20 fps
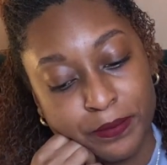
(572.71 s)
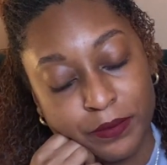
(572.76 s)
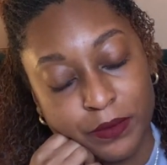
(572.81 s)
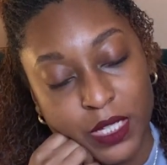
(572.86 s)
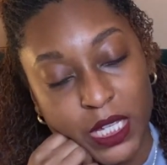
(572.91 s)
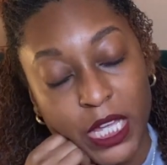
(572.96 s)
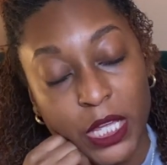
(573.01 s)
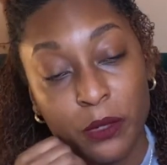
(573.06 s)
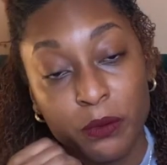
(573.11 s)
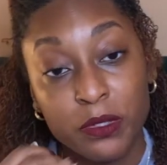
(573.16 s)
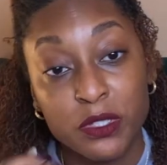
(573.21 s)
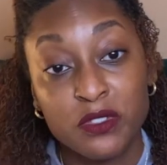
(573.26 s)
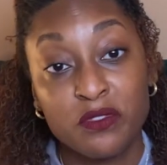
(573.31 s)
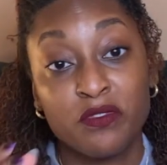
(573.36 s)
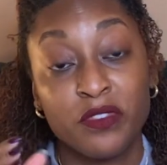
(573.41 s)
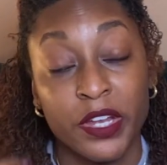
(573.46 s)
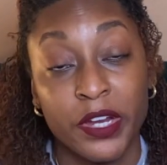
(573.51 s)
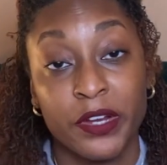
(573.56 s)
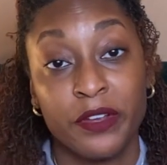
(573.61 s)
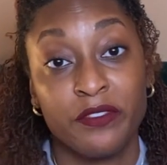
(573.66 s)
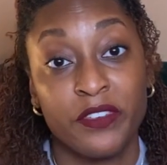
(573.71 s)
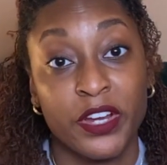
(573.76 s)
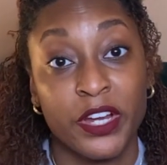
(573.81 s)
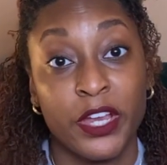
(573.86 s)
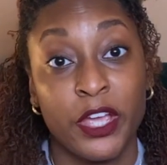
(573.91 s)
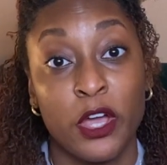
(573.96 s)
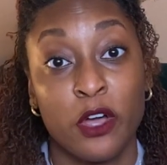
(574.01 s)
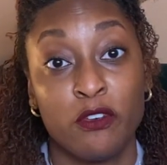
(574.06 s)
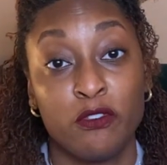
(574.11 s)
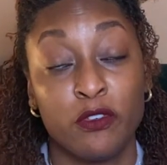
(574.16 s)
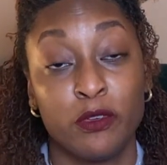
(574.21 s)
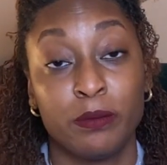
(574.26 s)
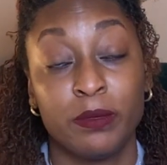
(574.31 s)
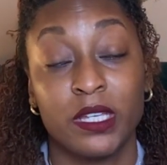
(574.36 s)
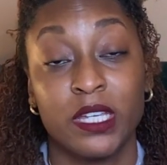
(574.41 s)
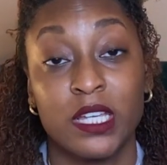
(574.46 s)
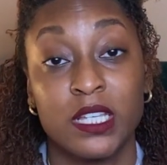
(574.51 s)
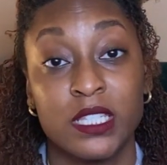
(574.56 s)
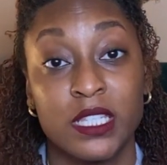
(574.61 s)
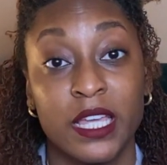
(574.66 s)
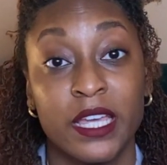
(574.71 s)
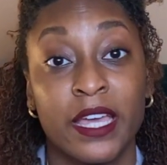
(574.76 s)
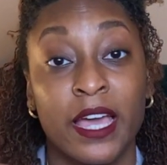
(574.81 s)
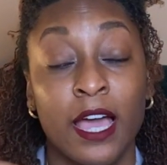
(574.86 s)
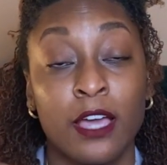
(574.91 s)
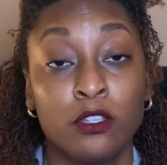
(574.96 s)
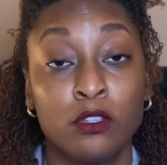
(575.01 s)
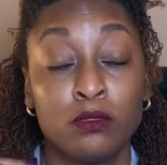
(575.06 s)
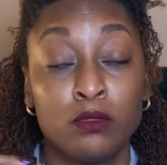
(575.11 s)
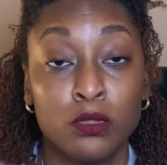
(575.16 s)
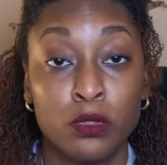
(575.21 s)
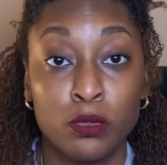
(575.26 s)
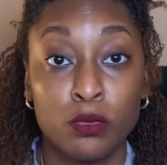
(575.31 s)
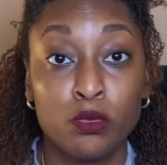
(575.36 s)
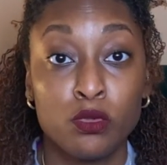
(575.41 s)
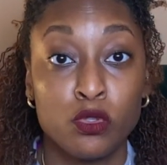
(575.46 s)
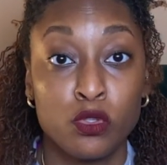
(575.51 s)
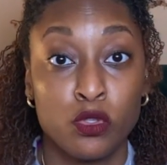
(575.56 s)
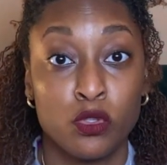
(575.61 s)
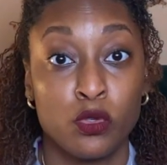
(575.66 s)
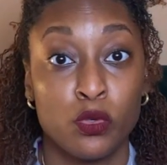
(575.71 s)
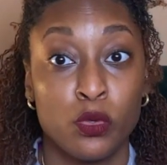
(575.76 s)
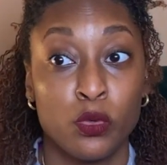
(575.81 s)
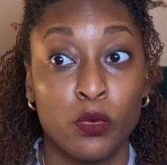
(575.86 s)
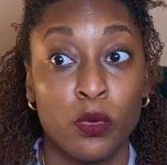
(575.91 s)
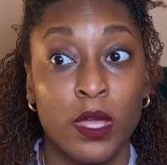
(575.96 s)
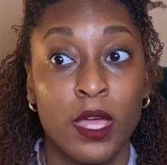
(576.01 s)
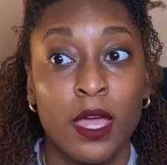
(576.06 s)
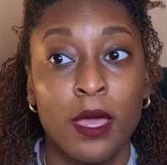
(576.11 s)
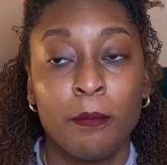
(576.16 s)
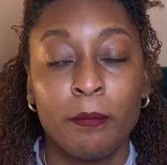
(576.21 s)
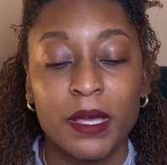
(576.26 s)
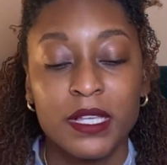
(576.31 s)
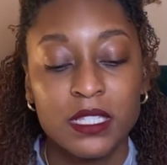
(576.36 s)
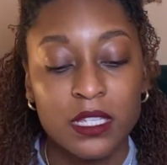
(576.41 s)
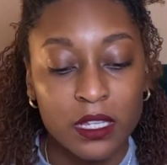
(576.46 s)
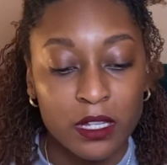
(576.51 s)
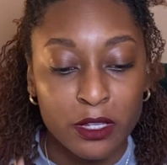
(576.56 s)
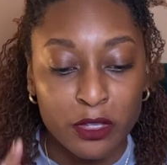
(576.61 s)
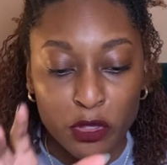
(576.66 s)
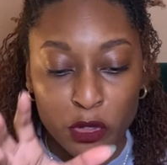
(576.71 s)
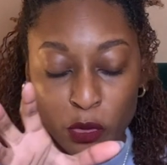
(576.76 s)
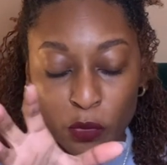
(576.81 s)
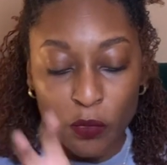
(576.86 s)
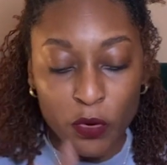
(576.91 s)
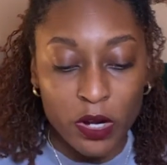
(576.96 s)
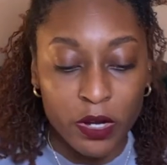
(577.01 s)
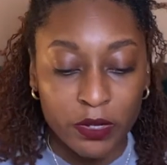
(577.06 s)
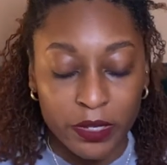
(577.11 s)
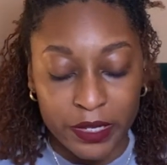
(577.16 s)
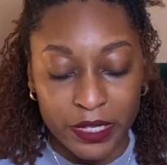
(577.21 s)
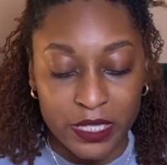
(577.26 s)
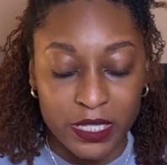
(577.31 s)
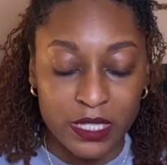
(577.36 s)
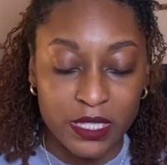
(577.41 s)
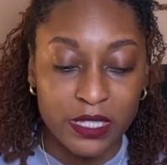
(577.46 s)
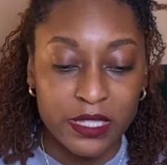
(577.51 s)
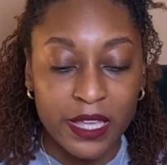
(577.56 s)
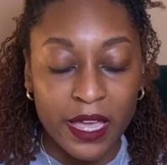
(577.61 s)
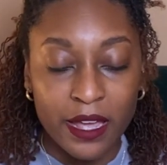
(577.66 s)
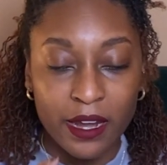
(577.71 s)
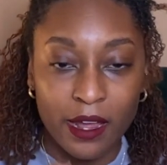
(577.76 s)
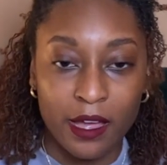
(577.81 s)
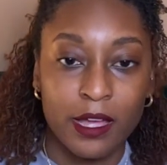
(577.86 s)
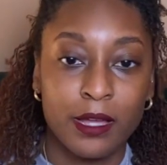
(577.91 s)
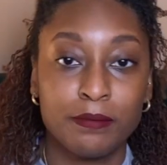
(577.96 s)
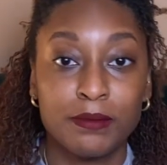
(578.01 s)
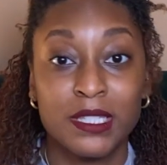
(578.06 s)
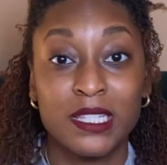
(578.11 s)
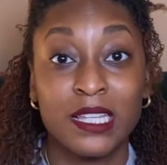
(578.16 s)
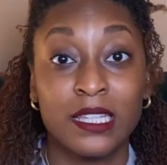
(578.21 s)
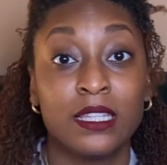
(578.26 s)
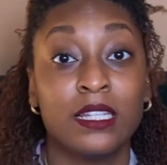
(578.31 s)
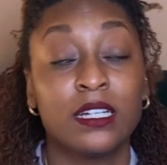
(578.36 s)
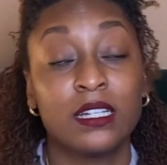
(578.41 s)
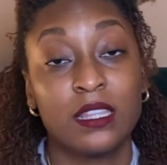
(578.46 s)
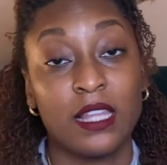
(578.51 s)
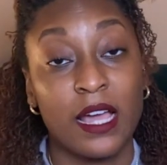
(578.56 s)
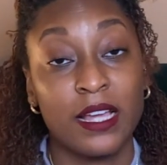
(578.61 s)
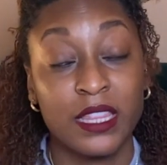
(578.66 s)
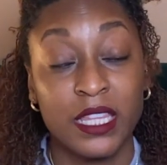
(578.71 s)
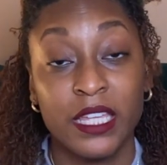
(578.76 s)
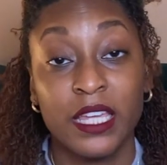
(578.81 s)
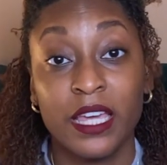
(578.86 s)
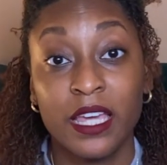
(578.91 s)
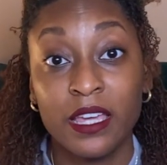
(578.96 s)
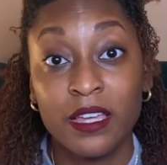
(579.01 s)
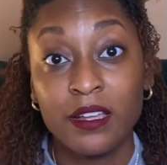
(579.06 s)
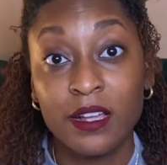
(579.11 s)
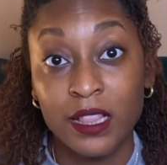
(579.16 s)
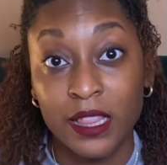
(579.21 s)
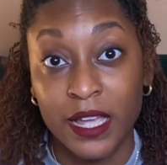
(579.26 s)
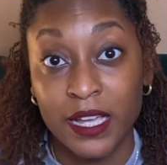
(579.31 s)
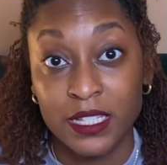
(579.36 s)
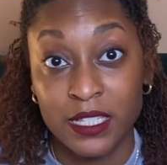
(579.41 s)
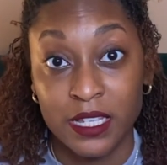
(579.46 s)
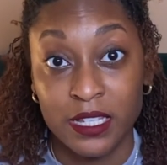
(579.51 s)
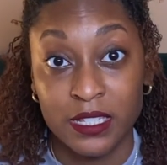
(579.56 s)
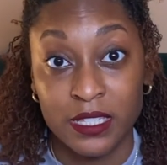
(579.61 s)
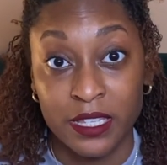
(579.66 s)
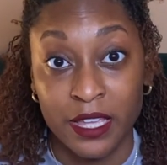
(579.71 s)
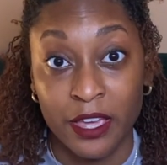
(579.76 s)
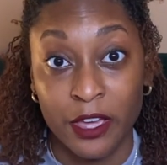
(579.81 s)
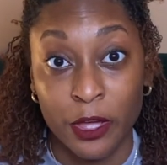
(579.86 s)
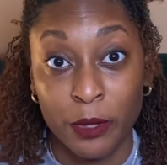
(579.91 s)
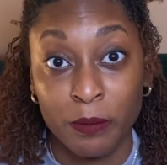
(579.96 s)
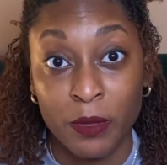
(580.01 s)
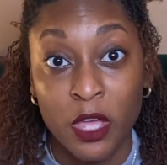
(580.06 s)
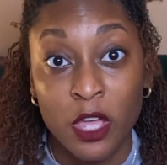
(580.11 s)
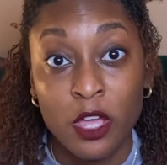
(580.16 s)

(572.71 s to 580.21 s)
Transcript: it was very, very helpful because it got you used to, basically UWorld is set up to look like the NCLEX exam.